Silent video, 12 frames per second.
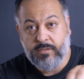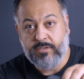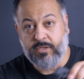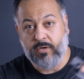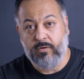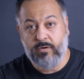
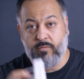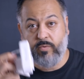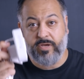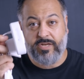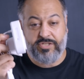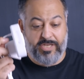So we're
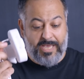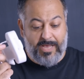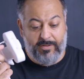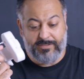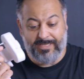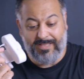gonna check
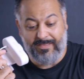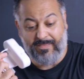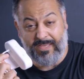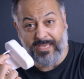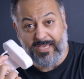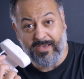out
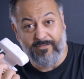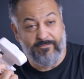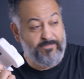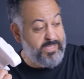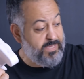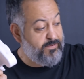the
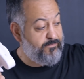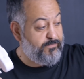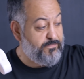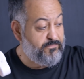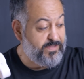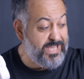
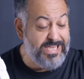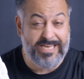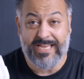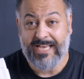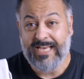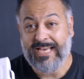V15